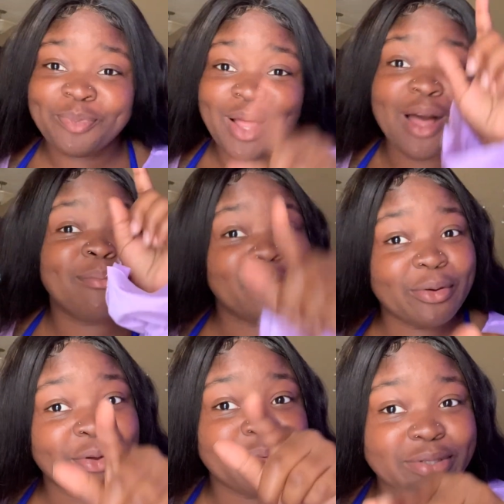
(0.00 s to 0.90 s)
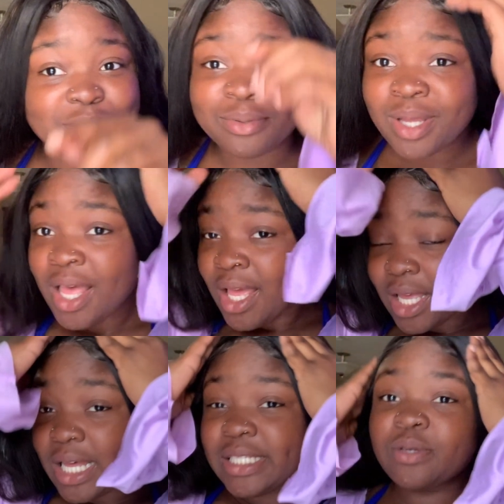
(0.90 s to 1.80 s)
I'm agreeing with you,
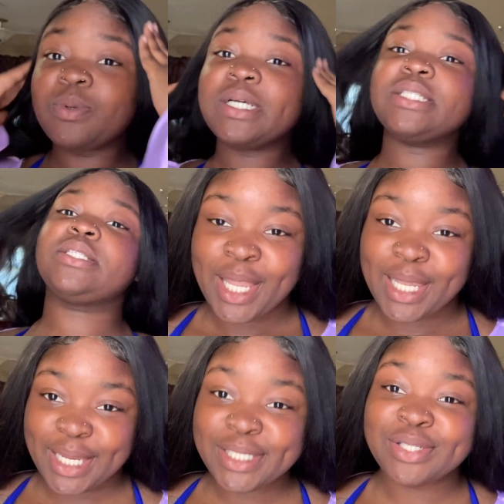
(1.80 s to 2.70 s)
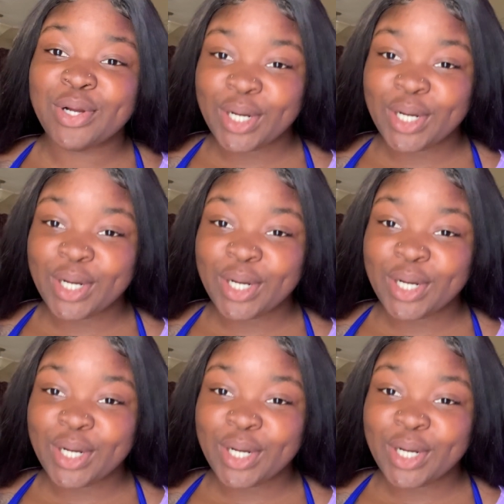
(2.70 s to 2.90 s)
because it wasn't. Let's start